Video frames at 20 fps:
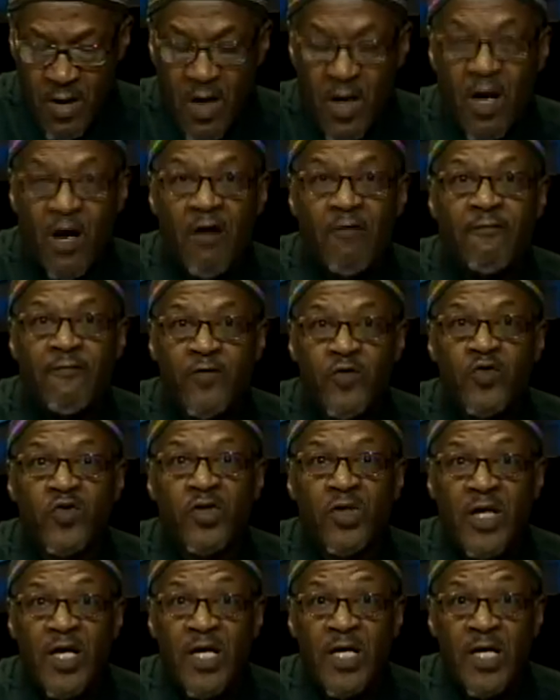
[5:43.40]
our First
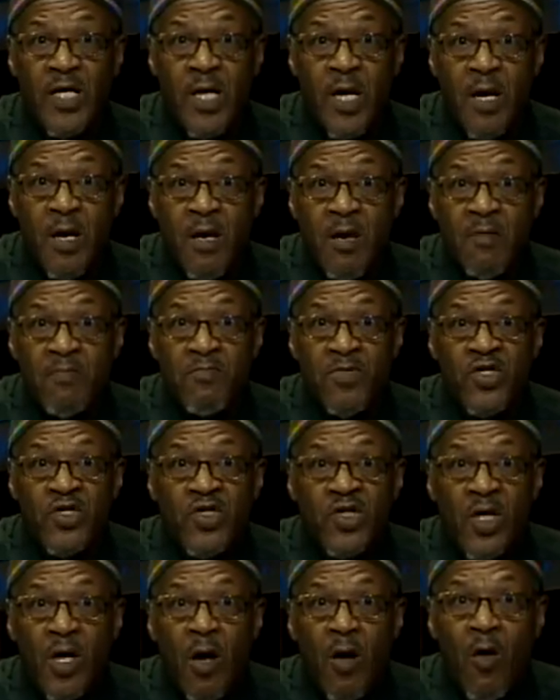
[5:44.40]
Lady,
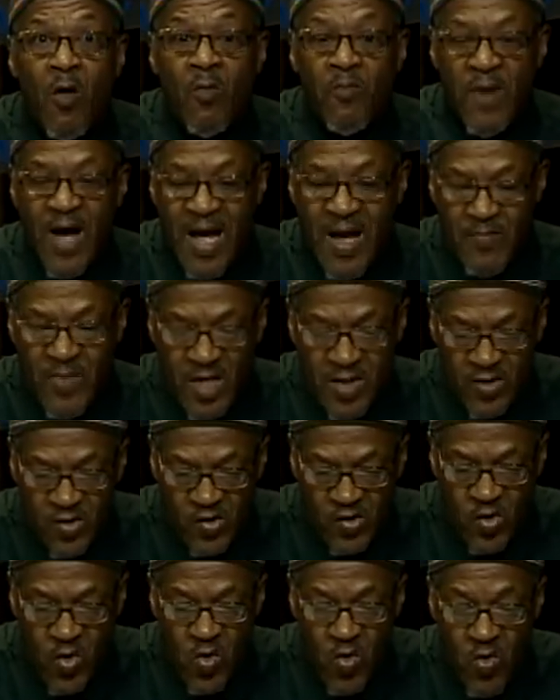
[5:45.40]
Michelle Obama.
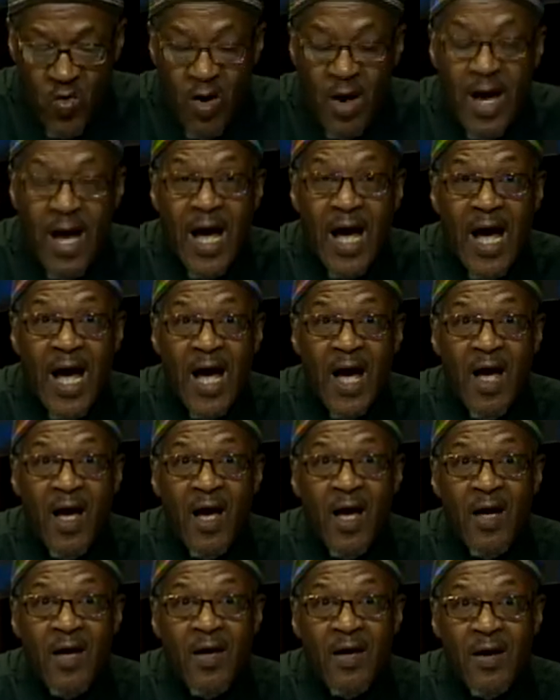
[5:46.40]
So
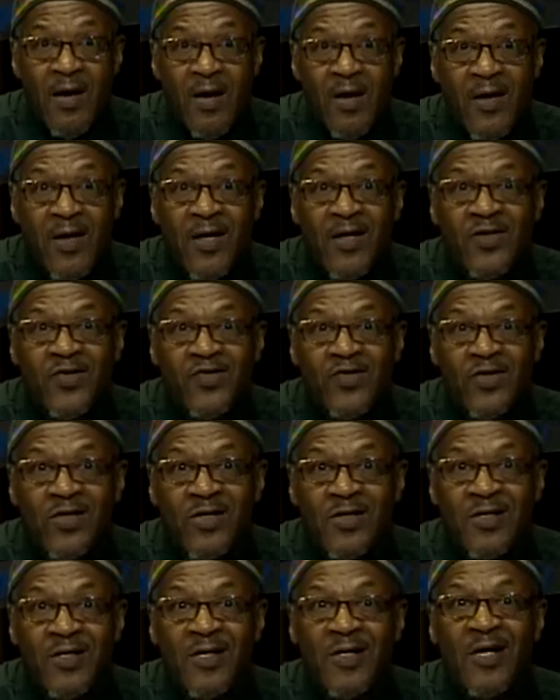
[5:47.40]
I
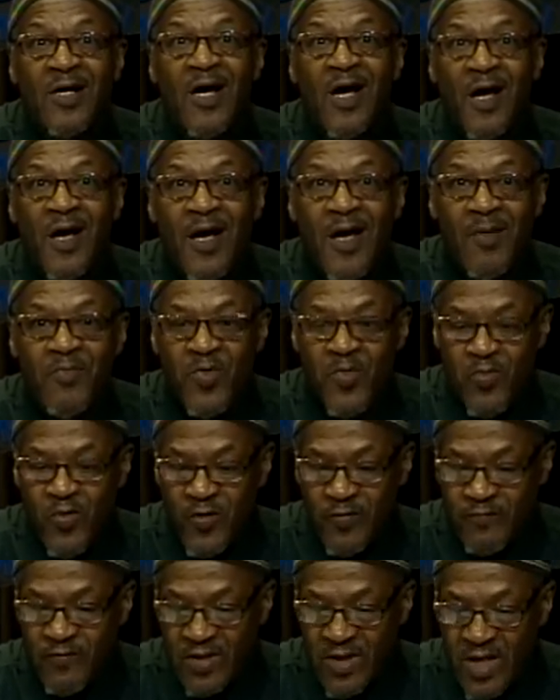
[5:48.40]
extend a happy
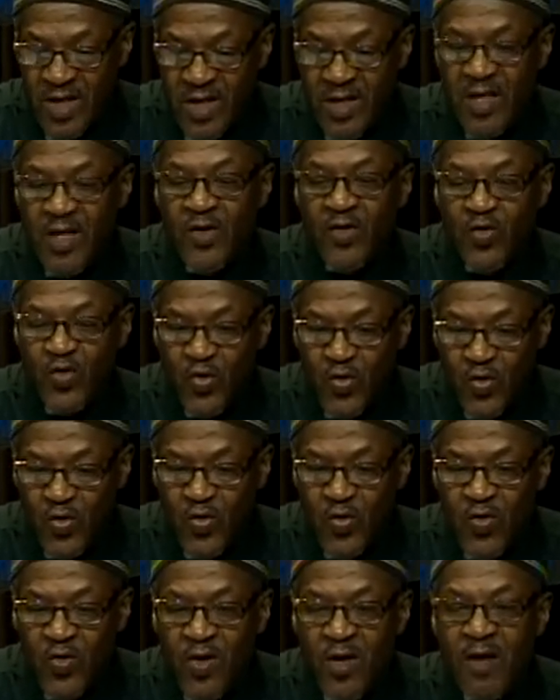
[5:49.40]
birthday
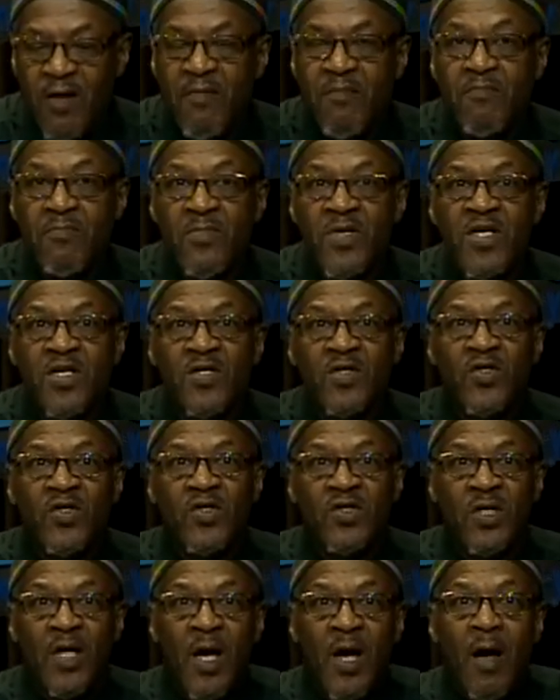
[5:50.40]
to
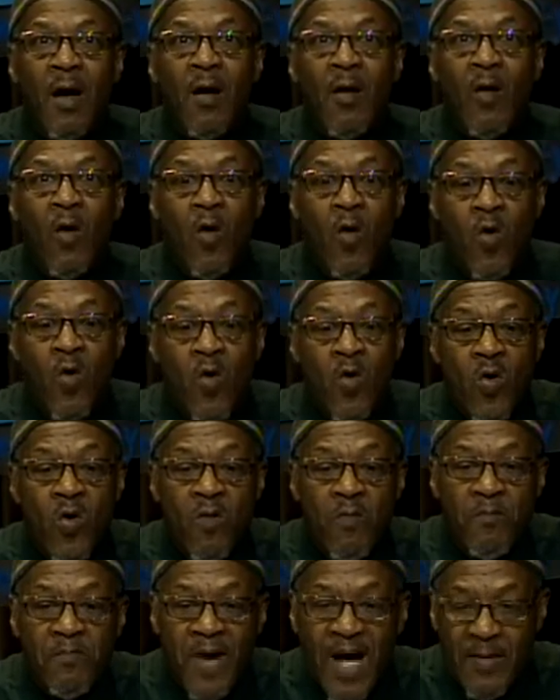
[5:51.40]
Michelle
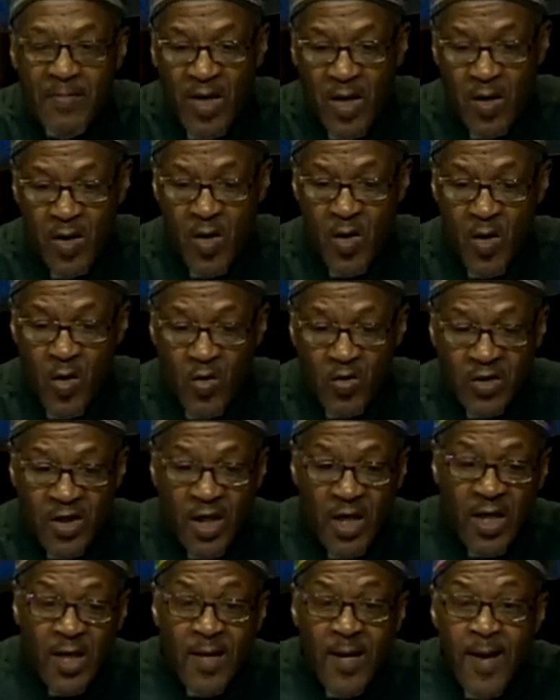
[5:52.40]
Obama,
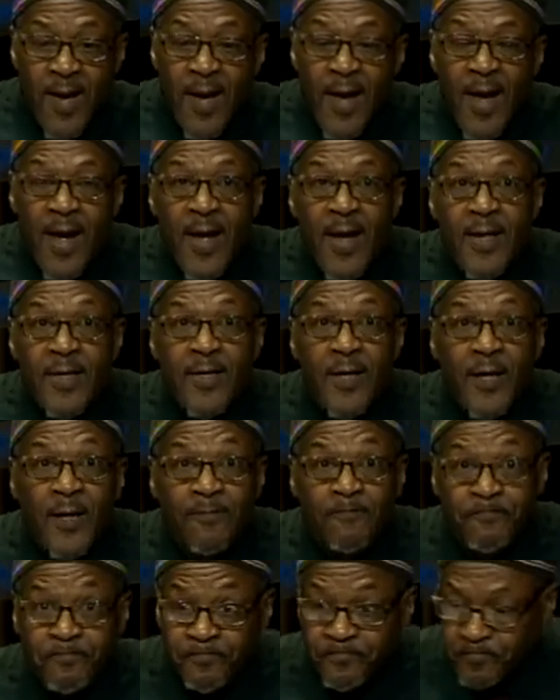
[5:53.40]
okay? And
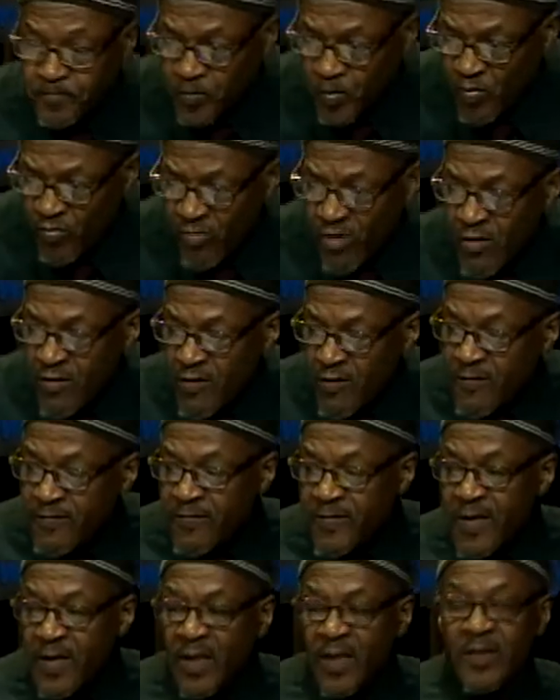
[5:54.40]
another
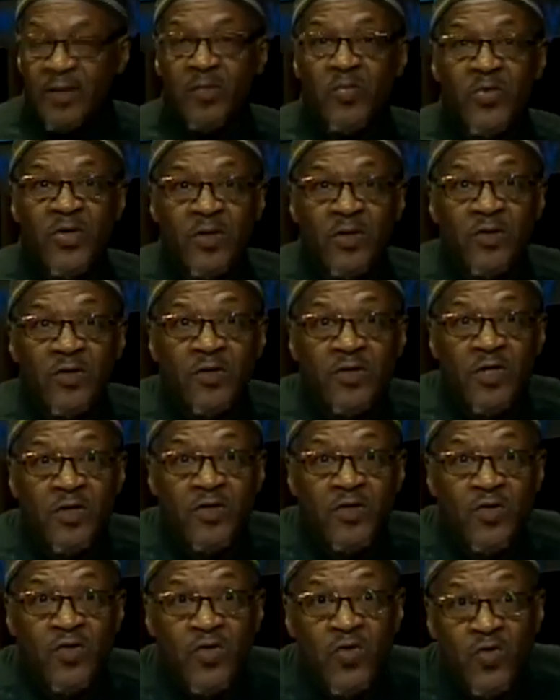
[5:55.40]
thing I'd like to bring your
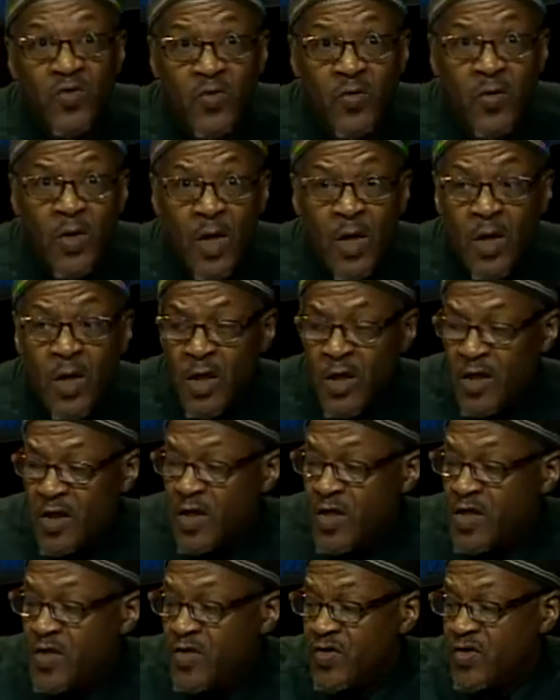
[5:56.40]
attention to
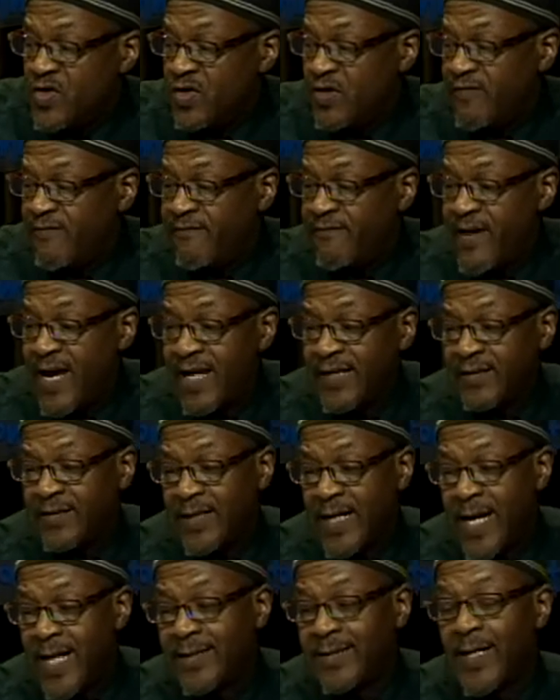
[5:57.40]
is the fact
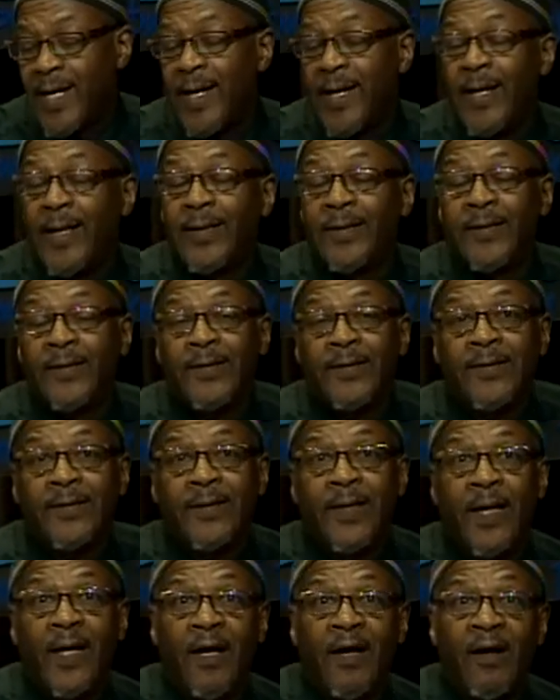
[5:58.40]
that at,
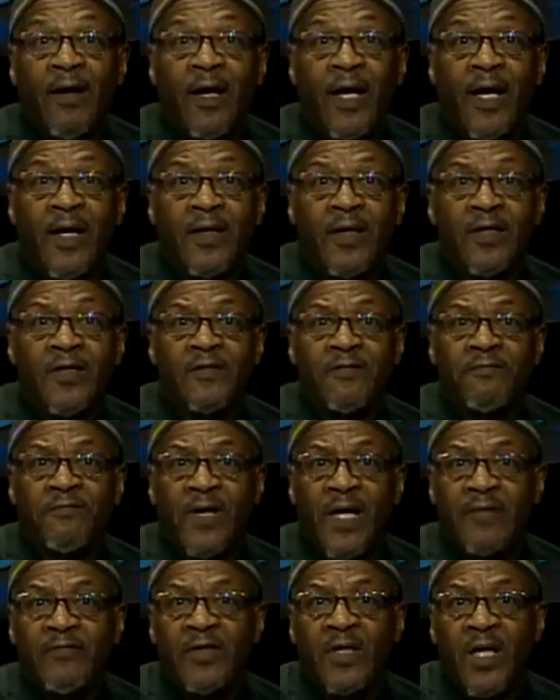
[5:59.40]
I guess,
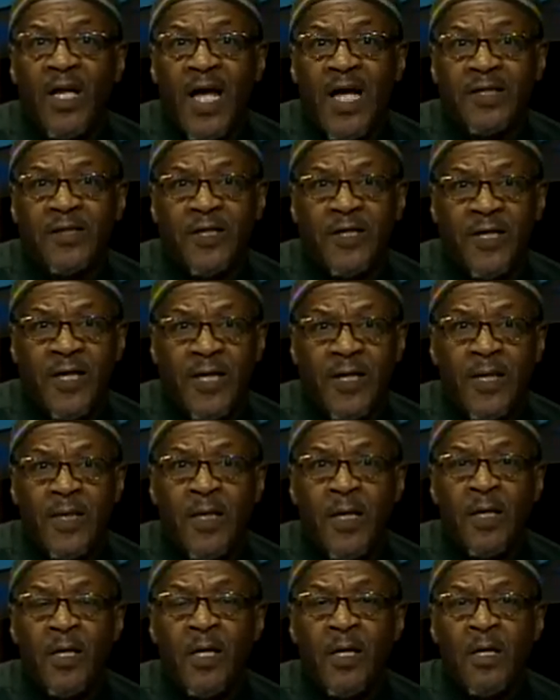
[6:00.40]
5 o'clock today,
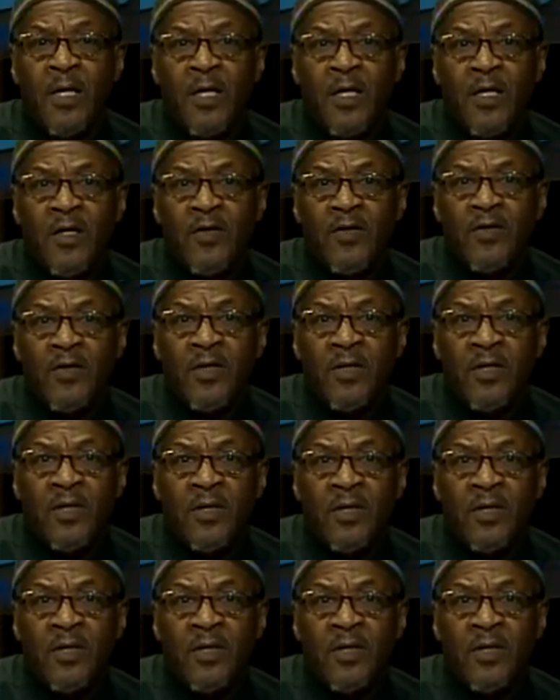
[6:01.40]
the